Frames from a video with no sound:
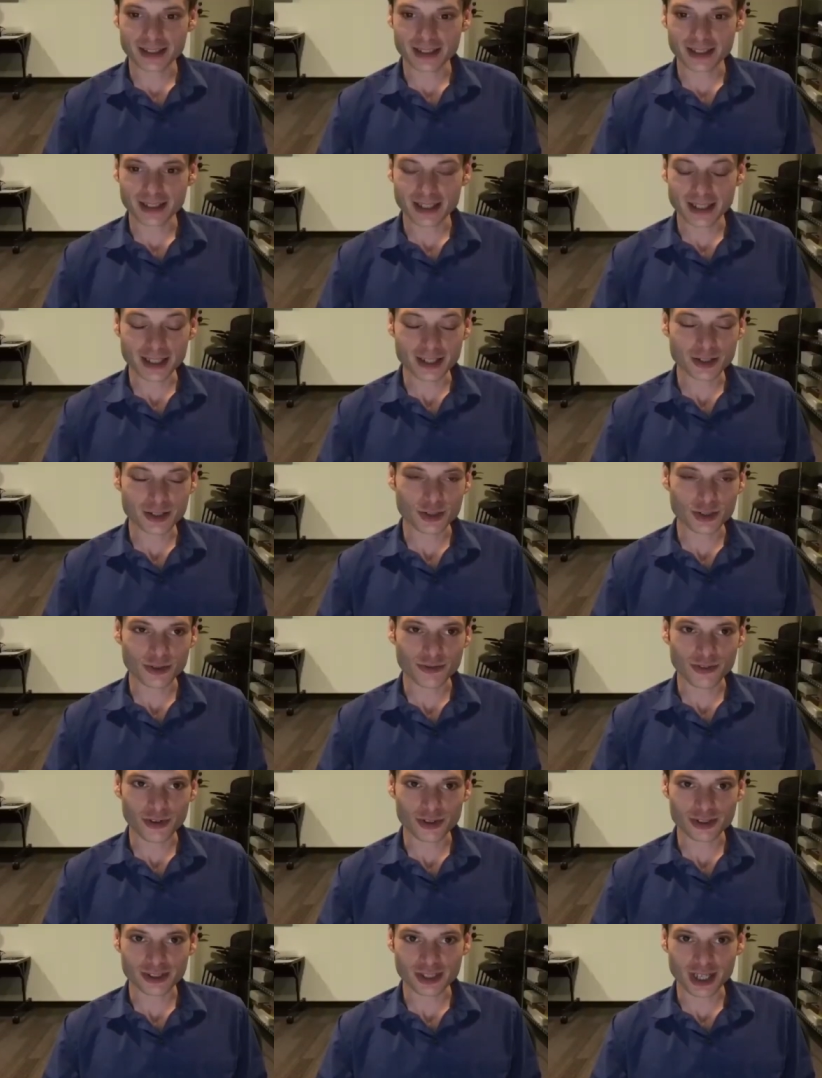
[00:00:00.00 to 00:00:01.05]
is your
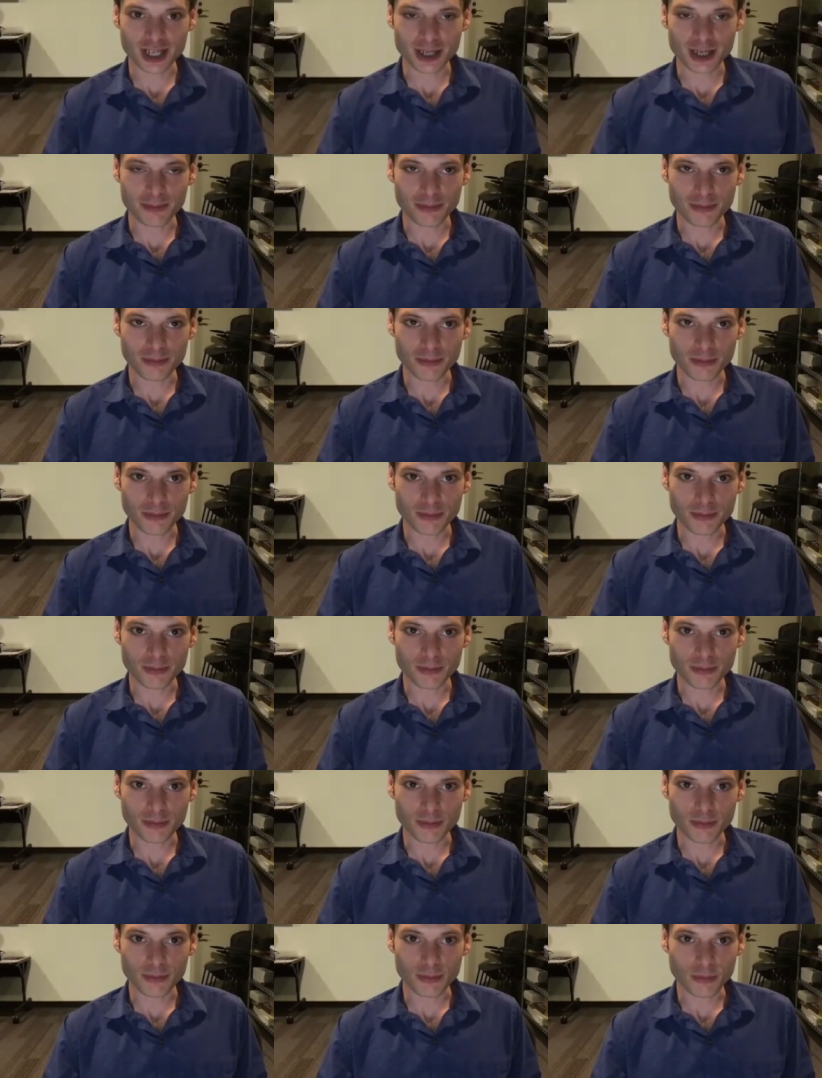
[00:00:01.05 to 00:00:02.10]
first time
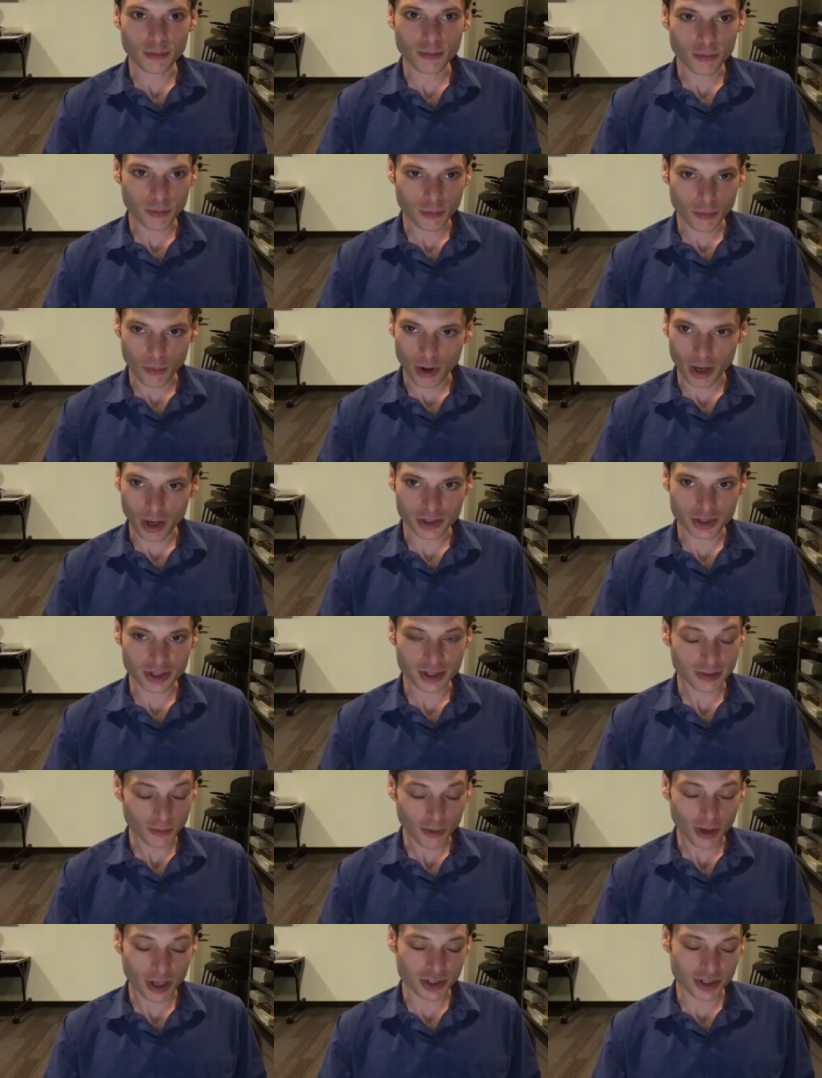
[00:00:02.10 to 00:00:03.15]
watching
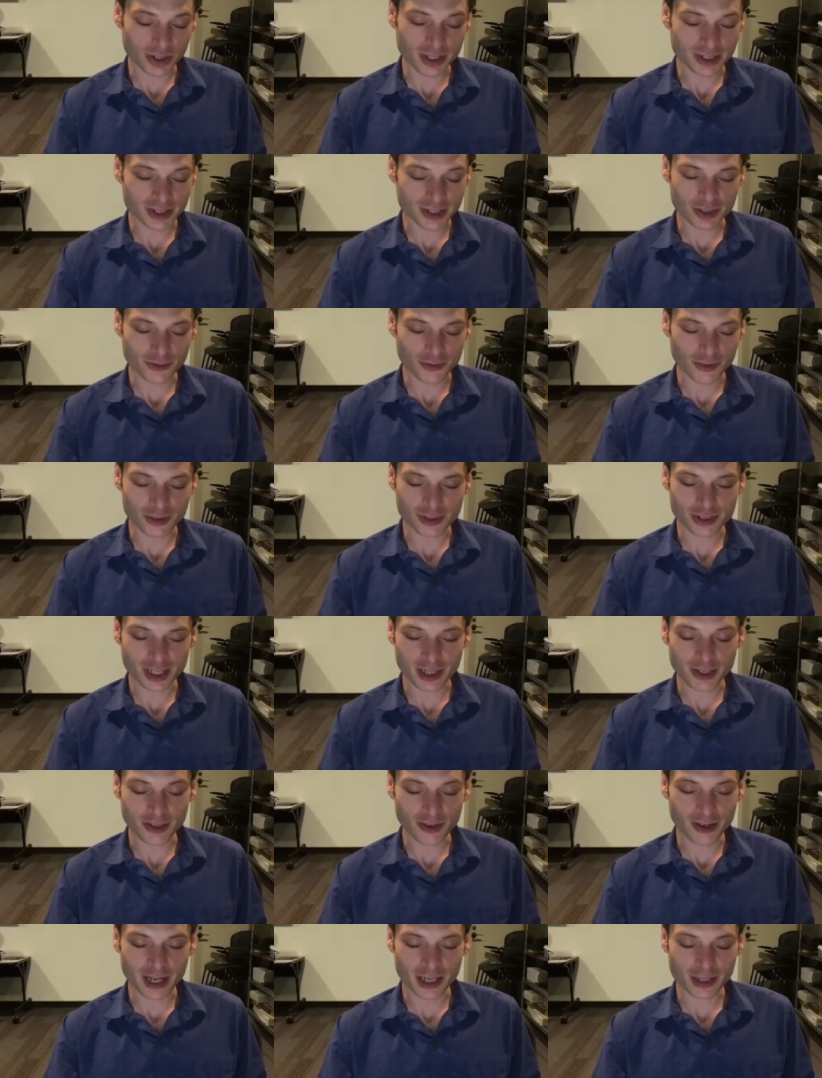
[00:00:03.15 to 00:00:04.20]
this is your first time
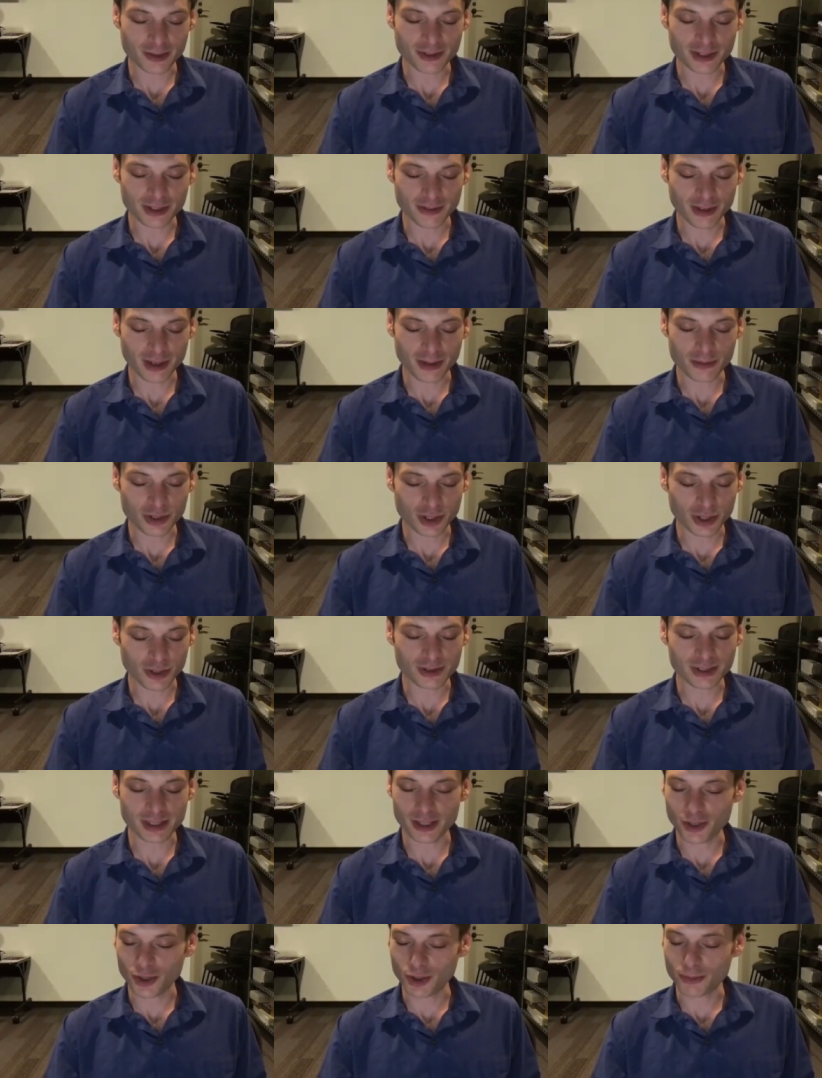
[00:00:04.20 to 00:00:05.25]
interaction with Stephen Graham Jones,
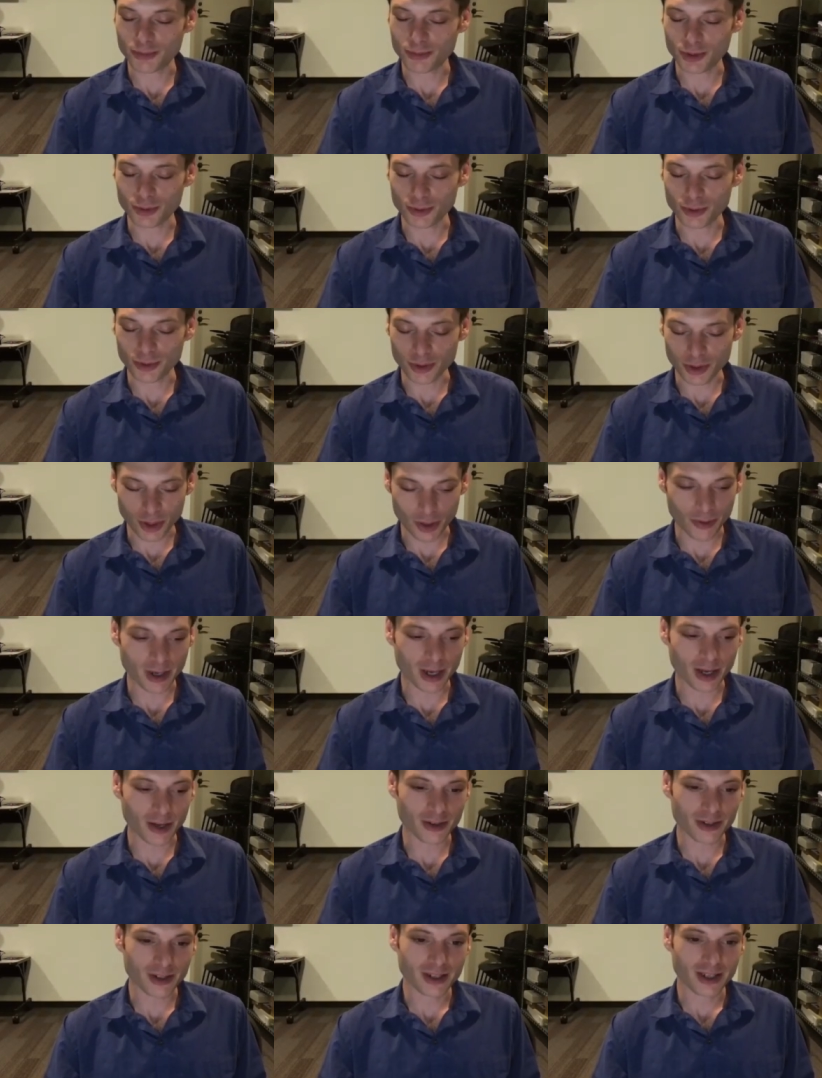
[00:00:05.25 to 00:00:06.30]
I hope you will go
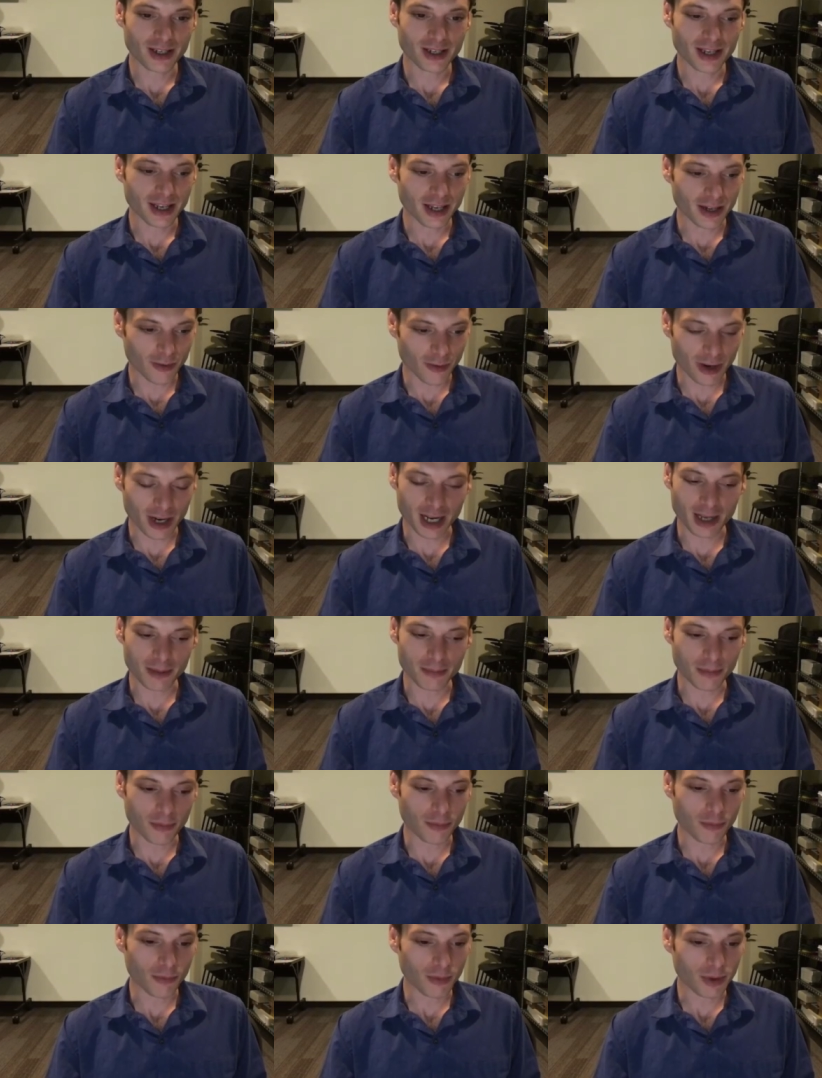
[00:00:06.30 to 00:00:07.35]
out and grab
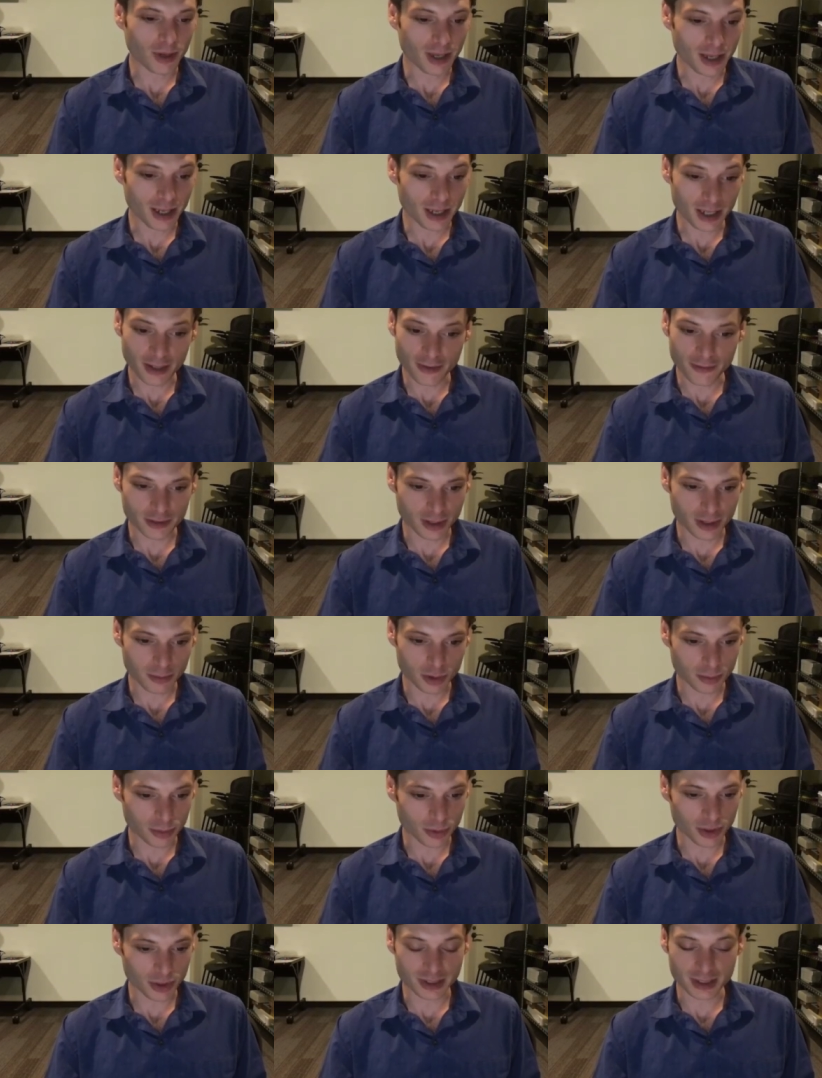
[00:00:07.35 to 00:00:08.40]
any of his numbers
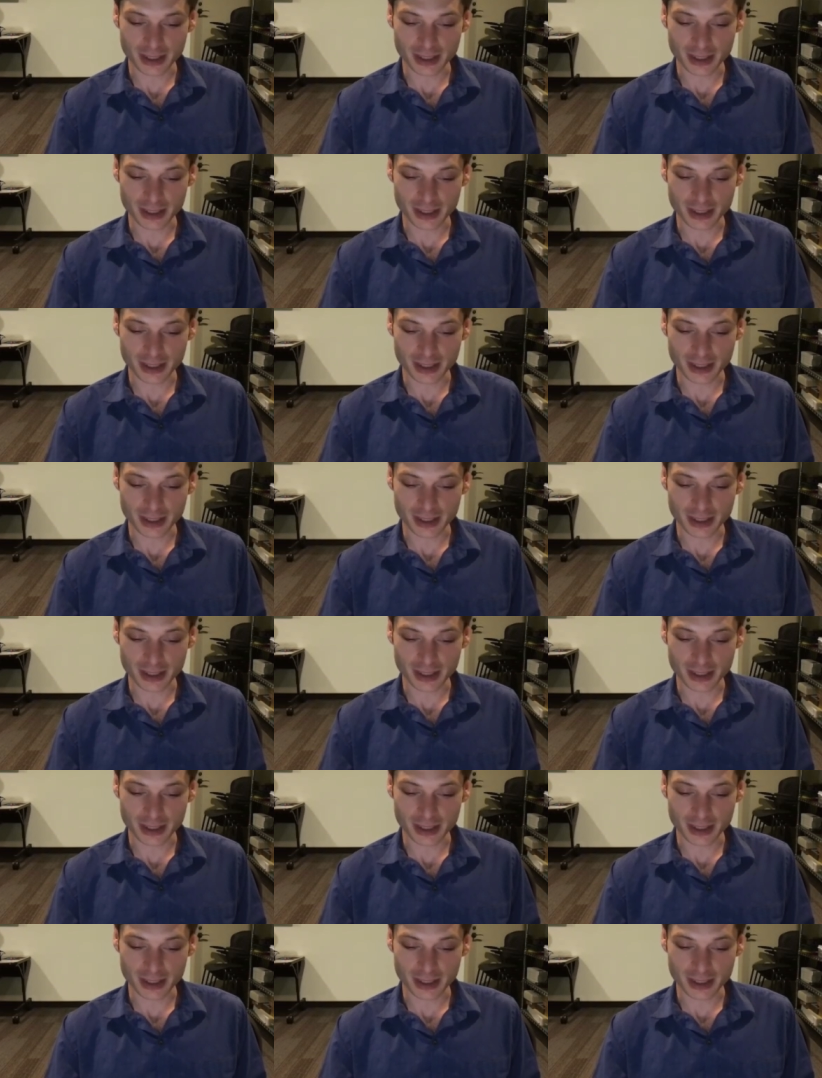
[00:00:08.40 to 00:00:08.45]
books.